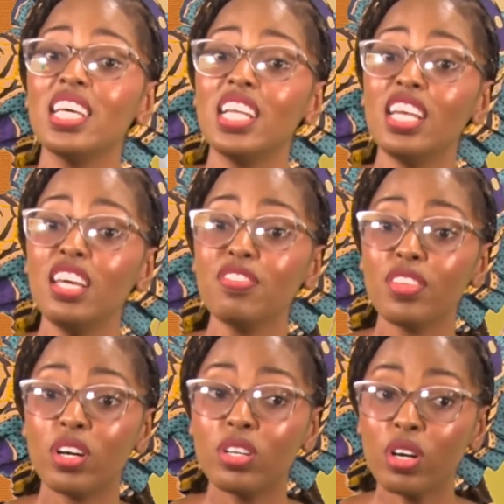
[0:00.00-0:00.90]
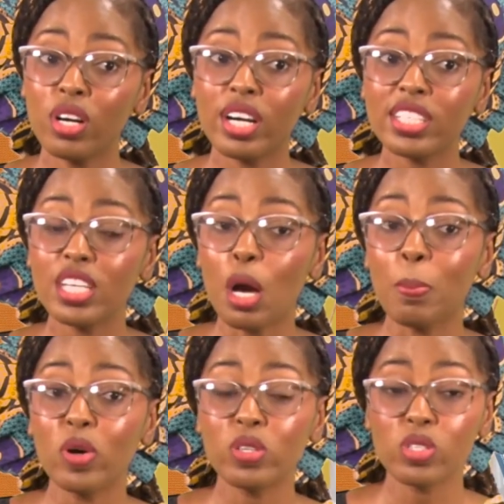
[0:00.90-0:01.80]
lived on earth
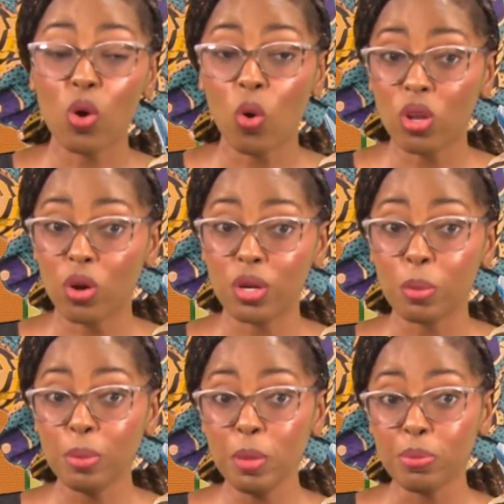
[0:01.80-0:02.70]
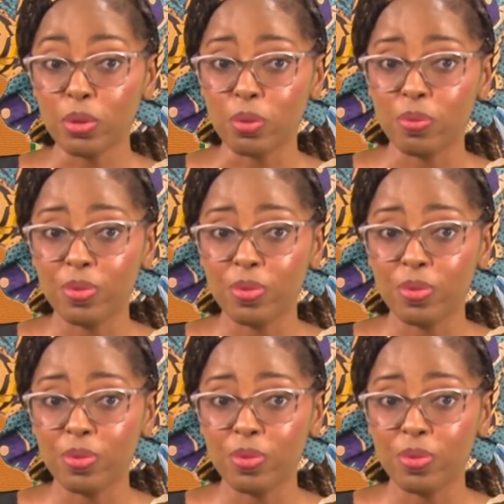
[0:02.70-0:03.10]
amongst all other people.